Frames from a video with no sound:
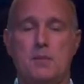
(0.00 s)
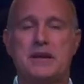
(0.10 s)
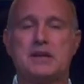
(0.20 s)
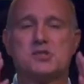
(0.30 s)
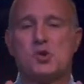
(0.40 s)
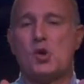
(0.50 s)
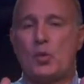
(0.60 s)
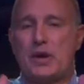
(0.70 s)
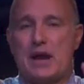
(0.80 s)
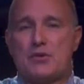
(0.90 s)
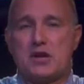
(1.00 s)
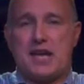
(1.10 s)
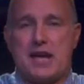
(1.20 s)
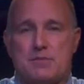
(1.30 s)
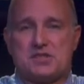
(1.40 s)
because whenever it
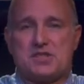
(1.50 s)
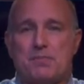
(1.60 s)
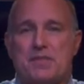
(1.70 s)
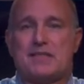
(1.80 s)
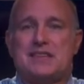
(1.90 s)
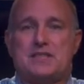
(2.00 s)
came to something they